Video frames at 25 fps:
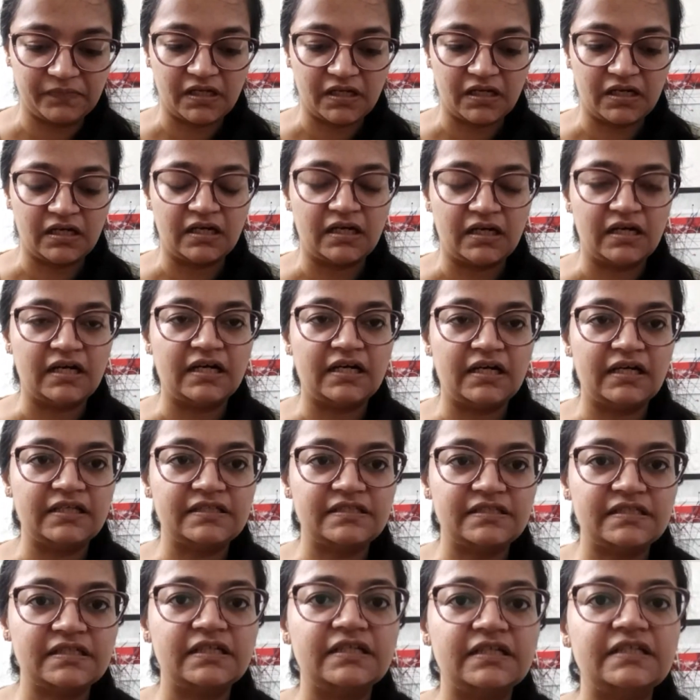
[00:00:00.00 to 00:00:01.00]

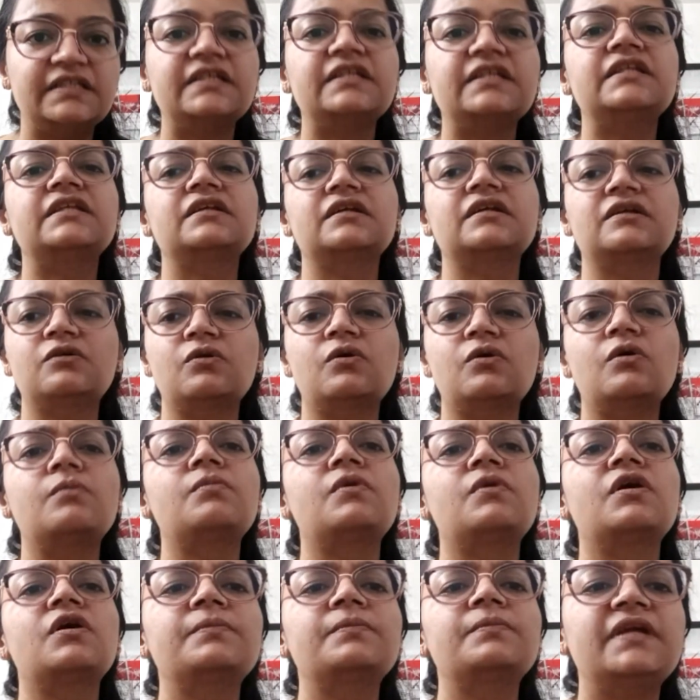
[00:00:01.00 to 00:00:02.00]
certain
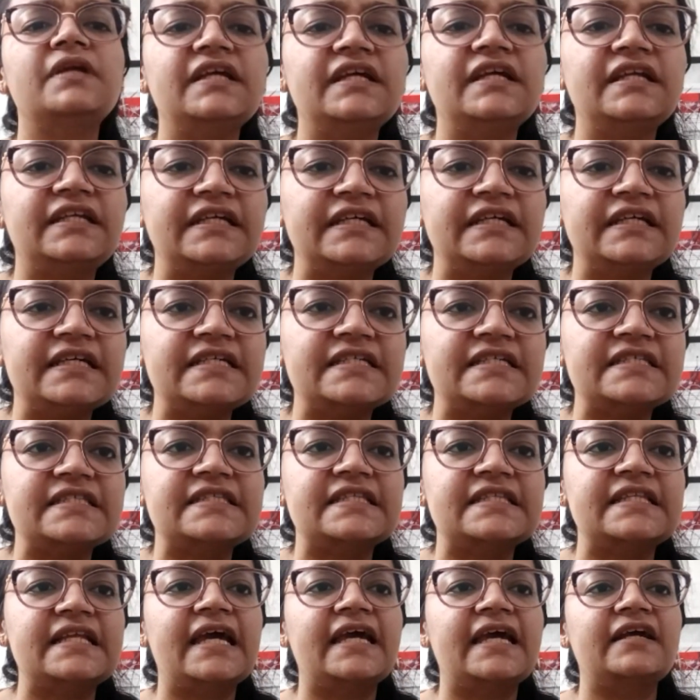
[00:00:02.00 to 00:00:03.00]

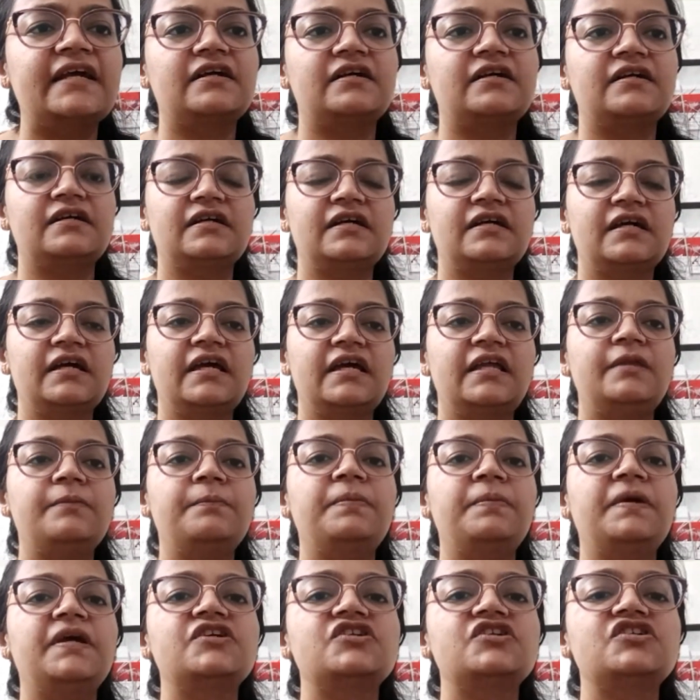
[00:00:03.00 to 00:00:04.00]
comorbidities like
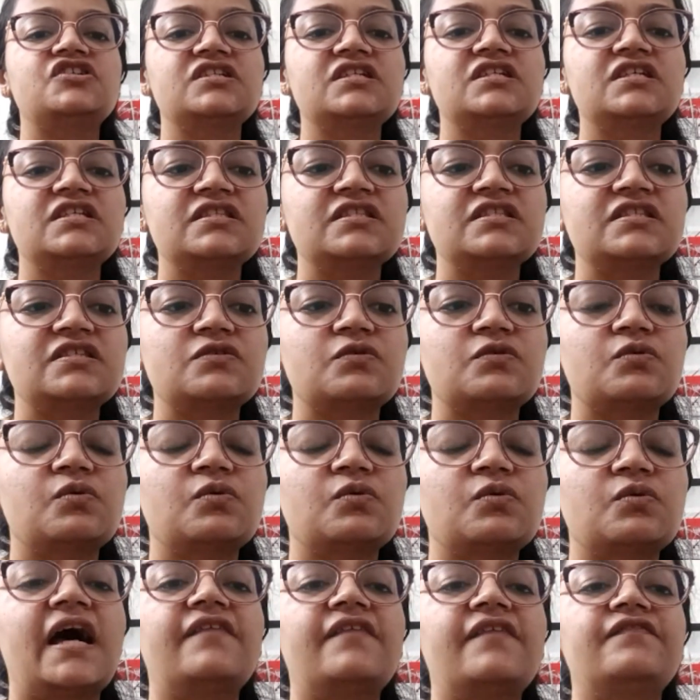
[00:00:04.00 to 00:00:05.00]
in patients
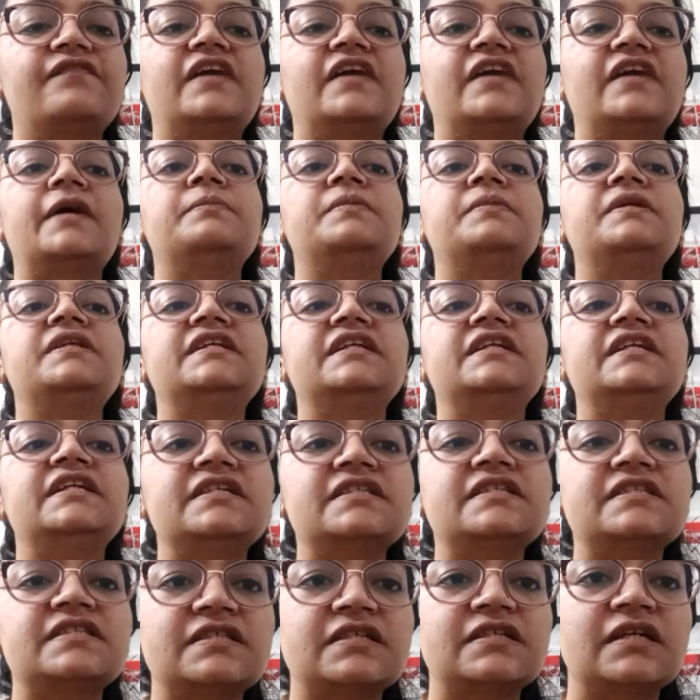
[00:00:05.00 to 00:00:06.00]
who have
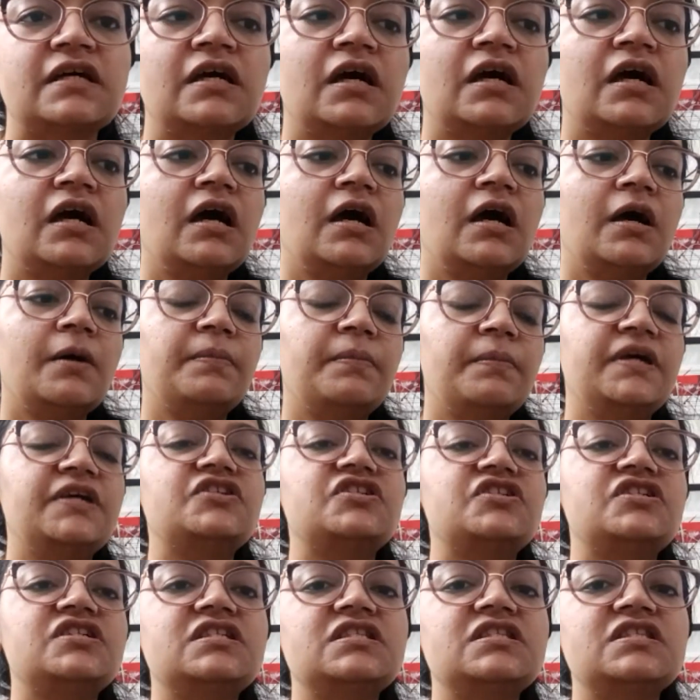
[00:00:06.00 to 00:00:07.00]
diabetes,
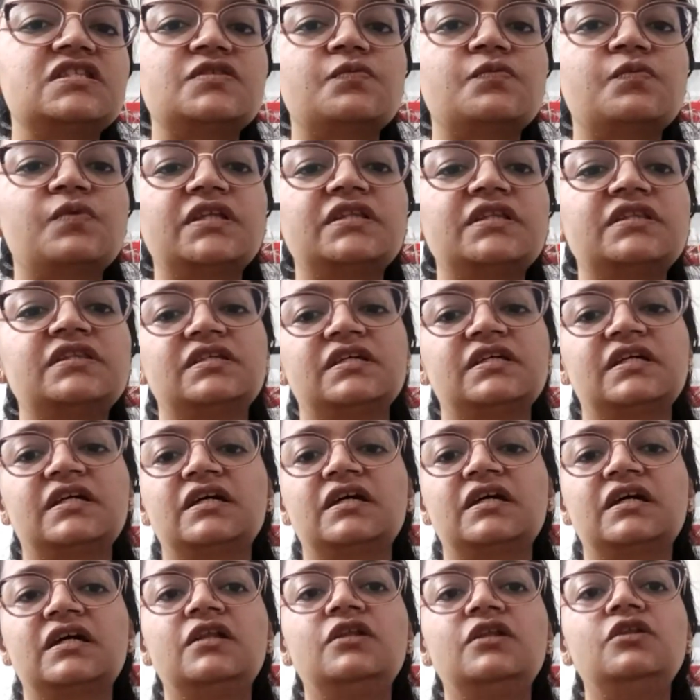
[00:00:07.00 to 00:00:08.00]
patients with
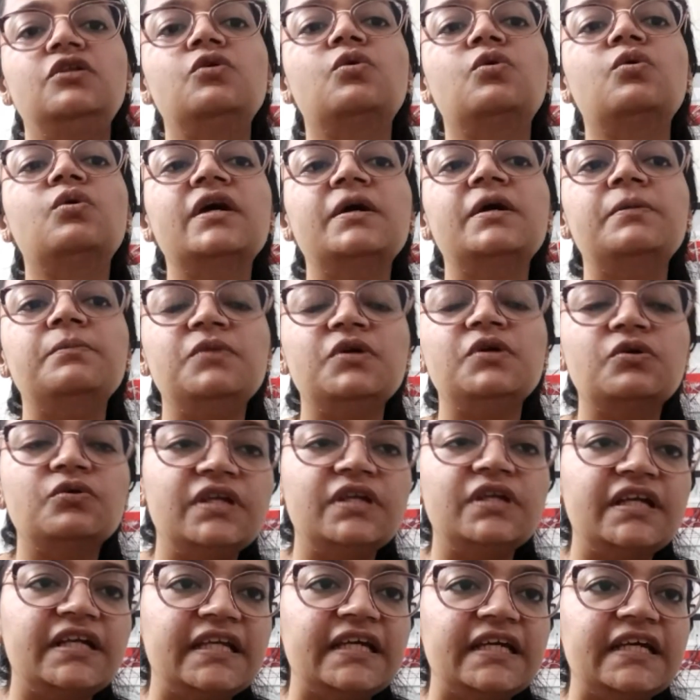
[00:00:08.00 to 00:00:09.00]
low
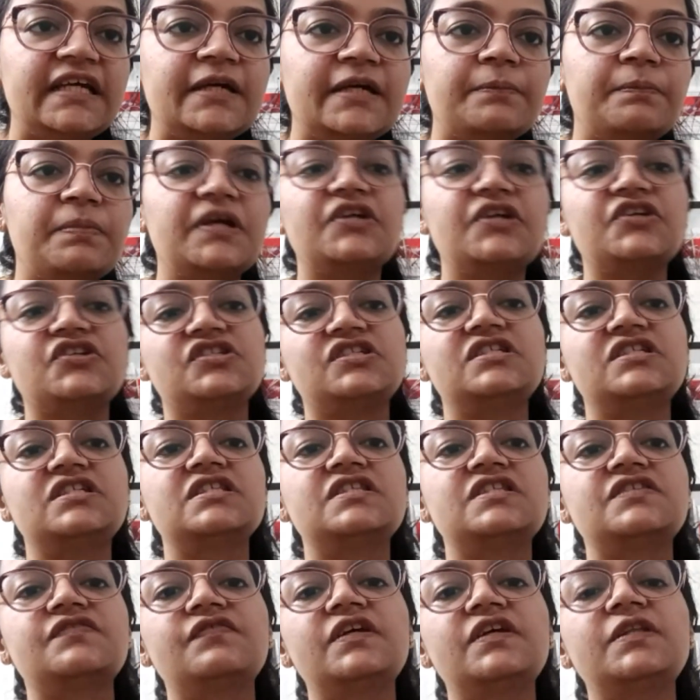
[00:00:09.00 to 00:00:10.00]
immunity,
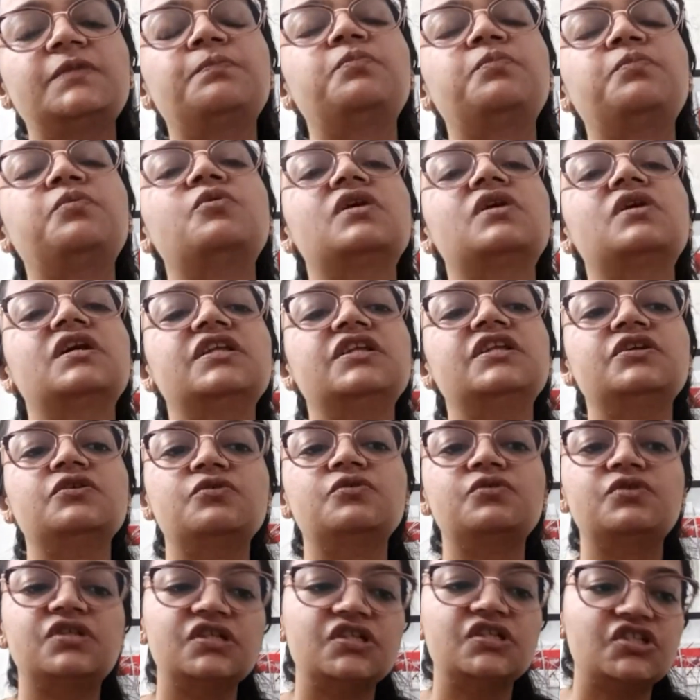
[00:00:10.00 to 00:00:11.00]
patients with poor
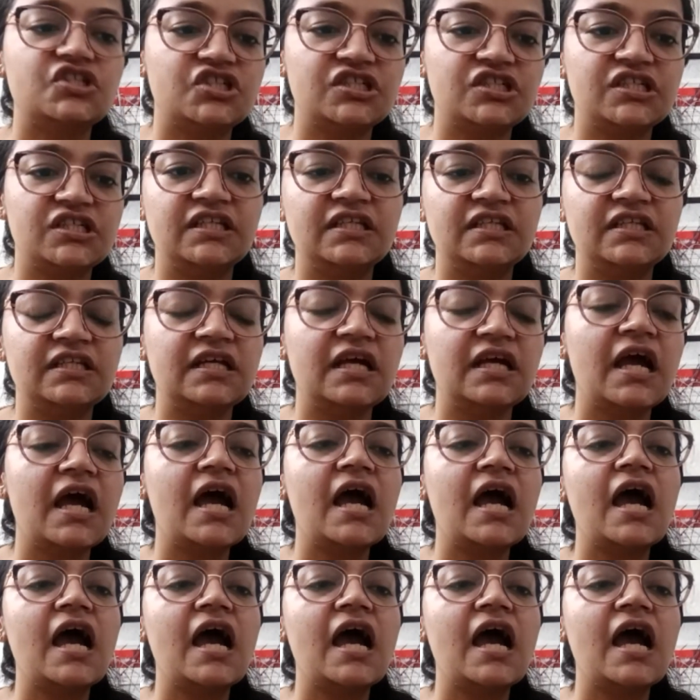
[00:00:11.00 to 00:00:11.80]
nutrition,